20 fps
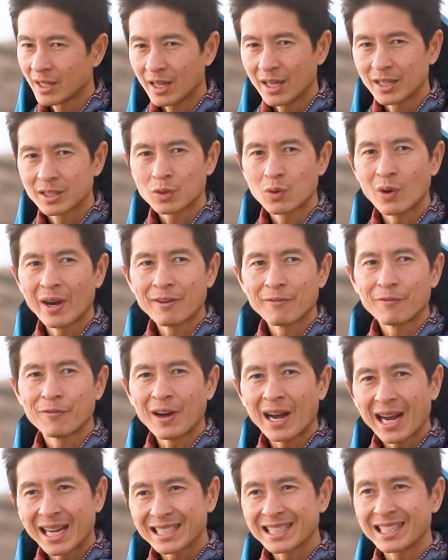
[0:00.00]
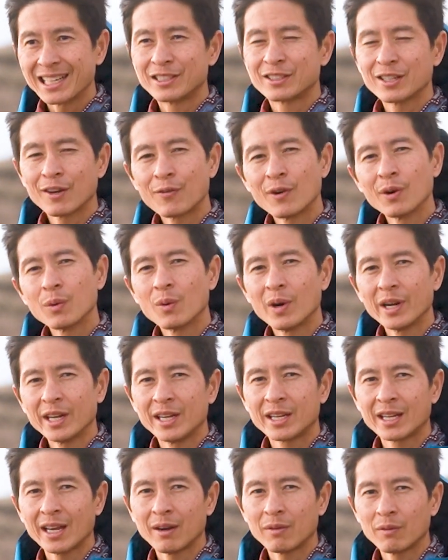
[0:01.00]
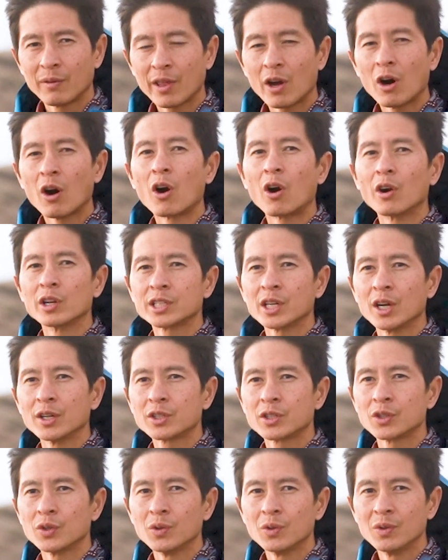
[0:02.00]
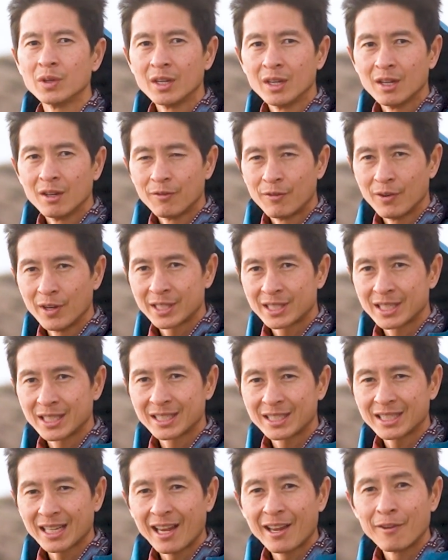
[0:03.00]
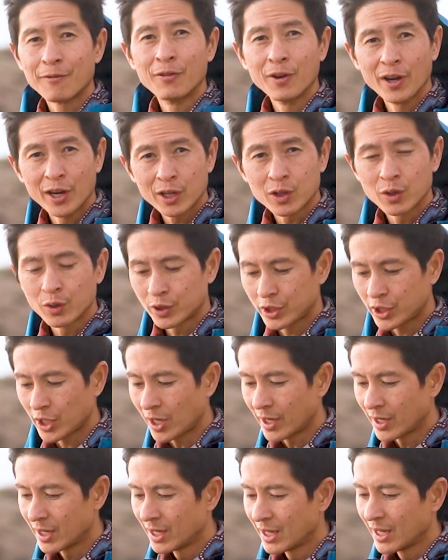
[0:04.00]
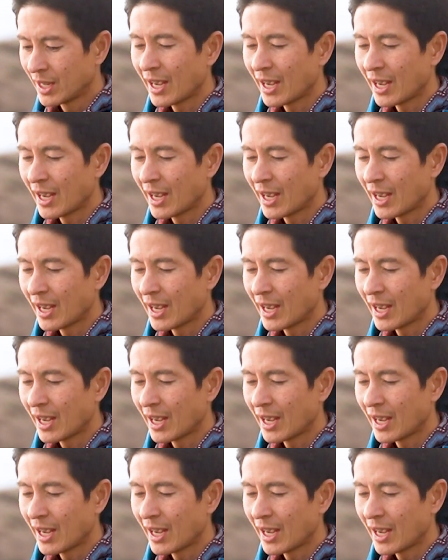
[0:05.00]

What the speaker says: it's quite vastly different what you get with a horizontal versus a vertical shot,